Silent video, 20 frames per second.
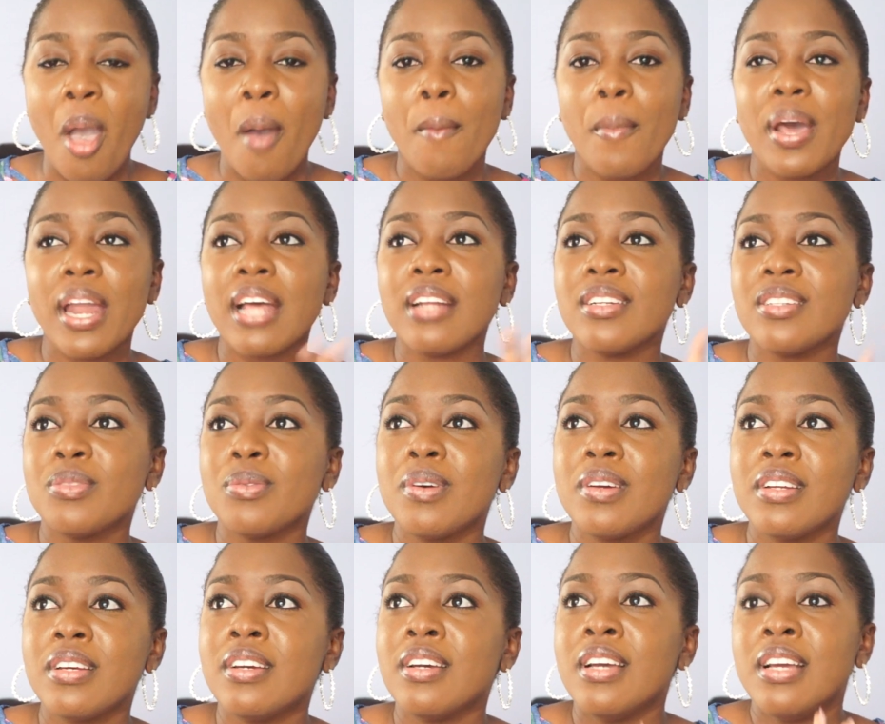but I just
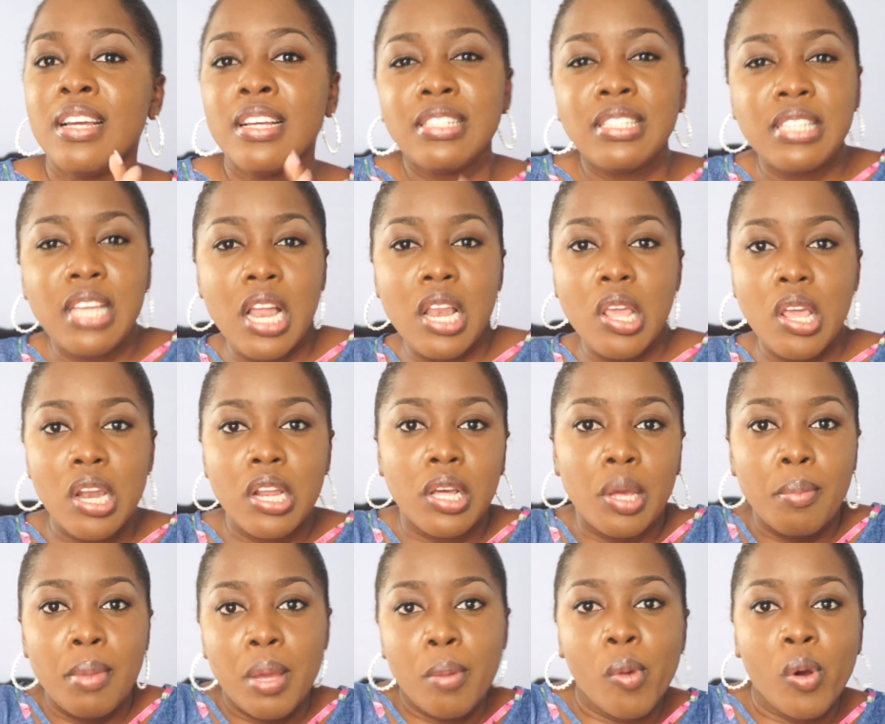wanna tell you a little
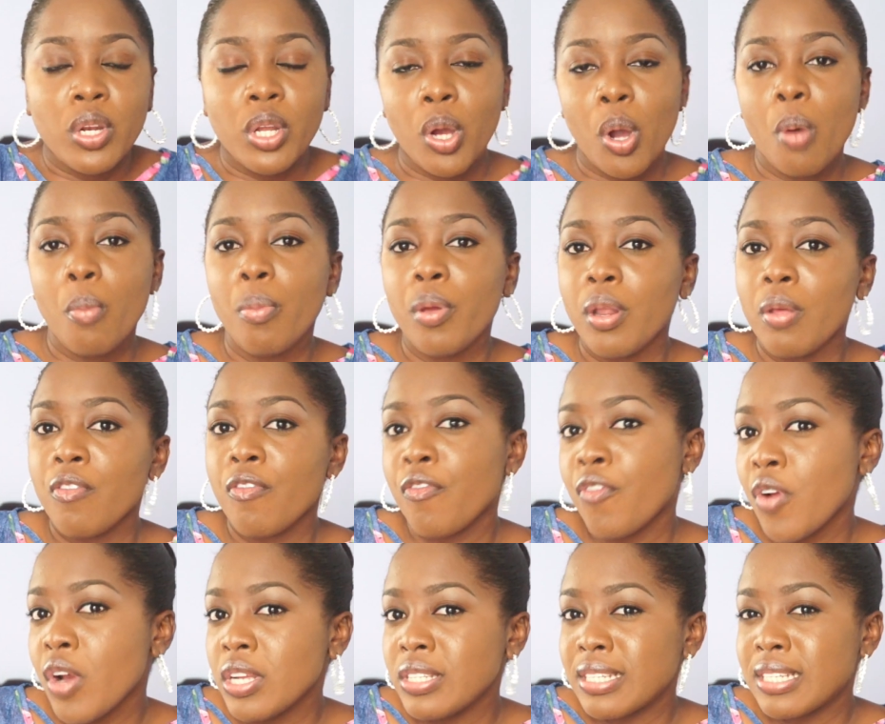bit about the company
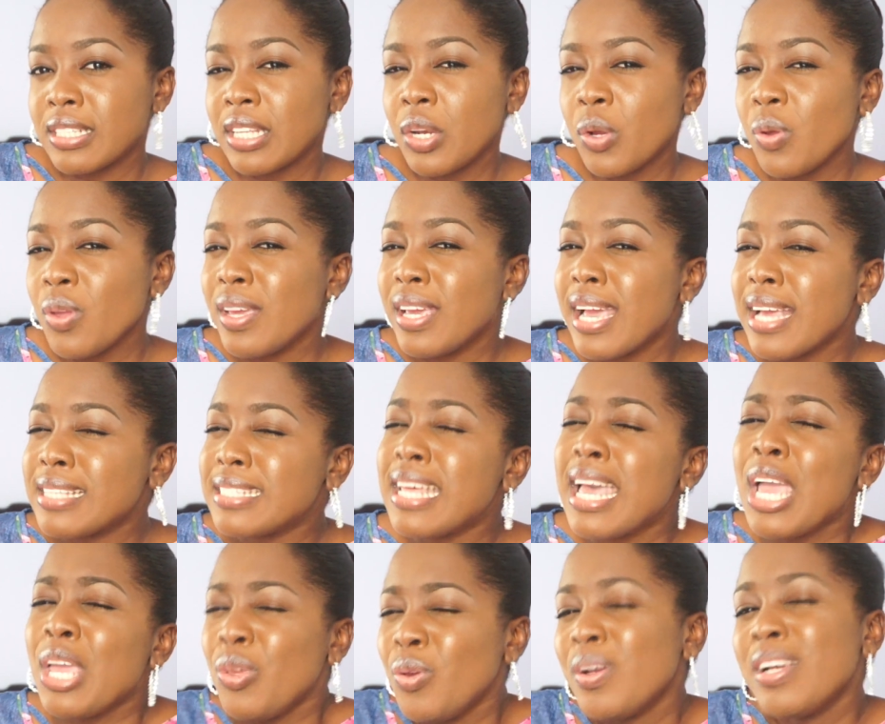first, so I know you guys
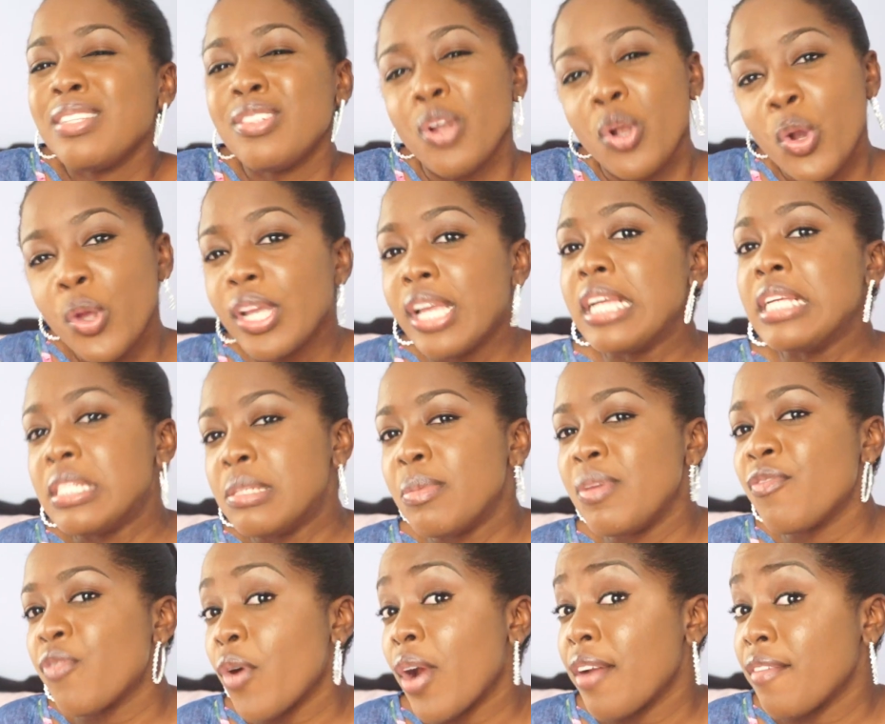are looking for me
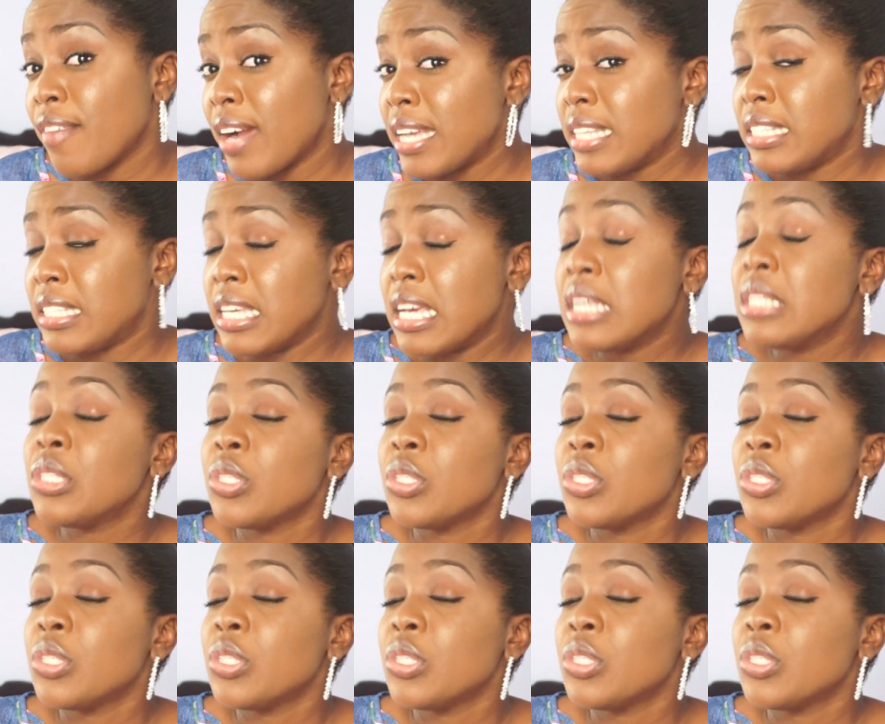for advice, yes?